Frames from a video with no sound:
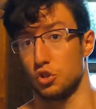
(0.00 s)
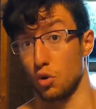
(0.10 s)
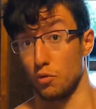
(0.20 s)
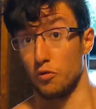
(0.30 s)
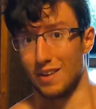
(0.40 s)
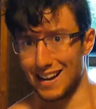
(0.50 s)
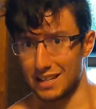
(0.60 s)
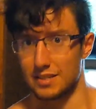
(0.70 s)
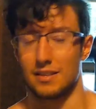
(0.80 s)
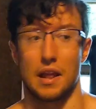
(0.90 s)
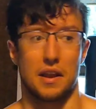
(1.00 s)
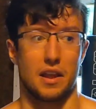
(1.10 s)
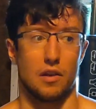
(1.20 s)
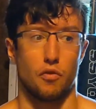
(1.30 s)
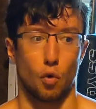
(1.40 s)
so vast and
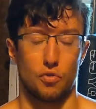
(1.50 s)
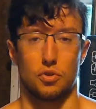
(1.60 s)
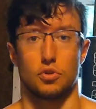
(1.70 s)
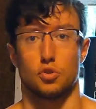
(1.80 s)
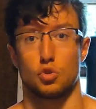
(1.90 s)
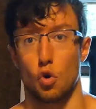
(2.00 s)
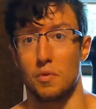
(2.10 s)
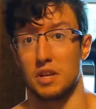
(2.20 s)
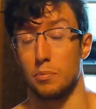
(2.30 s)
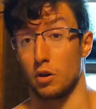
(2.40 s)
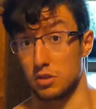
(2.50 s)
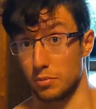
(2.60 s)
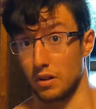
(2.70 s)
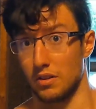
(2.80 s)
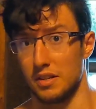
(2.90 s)
it involves so many
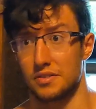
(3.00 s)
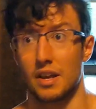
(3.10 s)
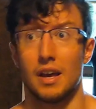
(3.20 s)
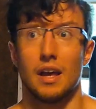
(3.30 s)
possibilities,